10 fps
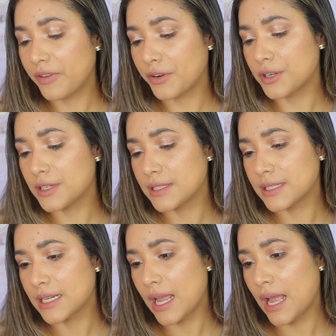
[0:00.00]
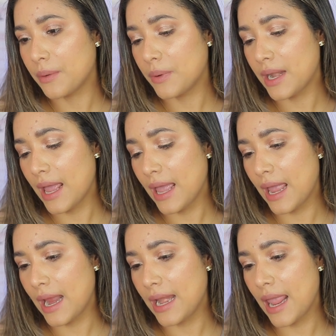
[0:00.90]
1st, I went
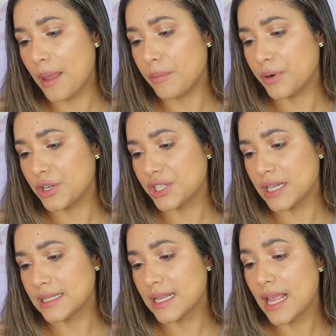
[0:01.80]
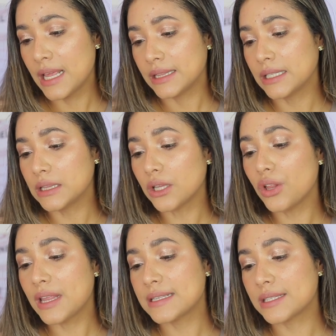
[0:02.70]
ahead and purchased the
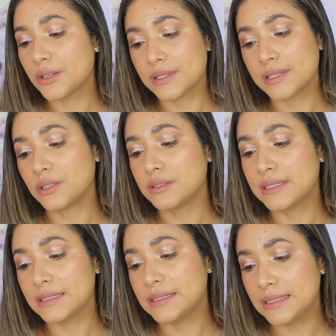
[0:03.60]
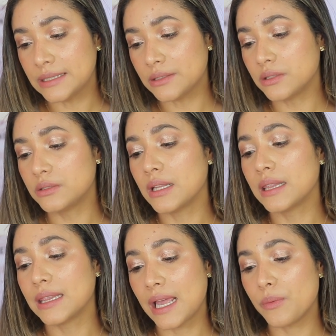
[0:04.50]
Lawless Conceal the Deal
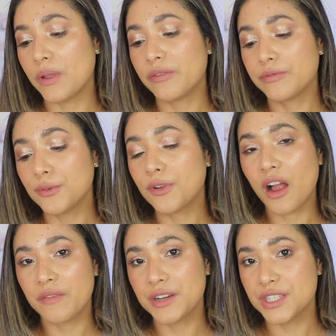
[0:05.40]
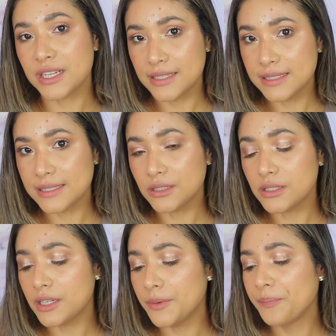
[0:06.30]
Lightweight Full Coverage
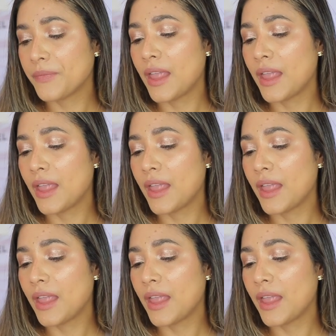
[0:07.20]
Concealer.